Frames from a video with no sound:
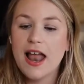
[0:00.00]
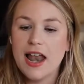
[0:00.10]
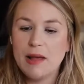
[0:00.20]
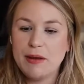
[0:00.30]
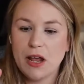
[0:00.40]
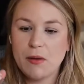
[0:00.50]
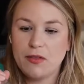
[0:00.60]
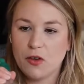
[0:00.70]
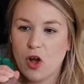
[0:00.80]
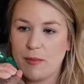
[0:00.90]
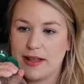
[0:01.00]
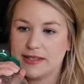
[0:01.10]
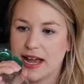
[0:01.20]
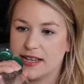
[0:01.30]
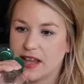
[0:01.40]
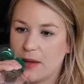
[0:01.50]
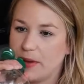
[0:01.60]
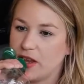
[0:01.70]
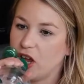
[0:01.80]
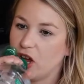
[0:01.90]
let me know in the comments. Has that
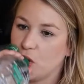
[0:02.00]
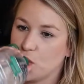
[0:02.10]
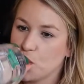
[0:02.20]
been you?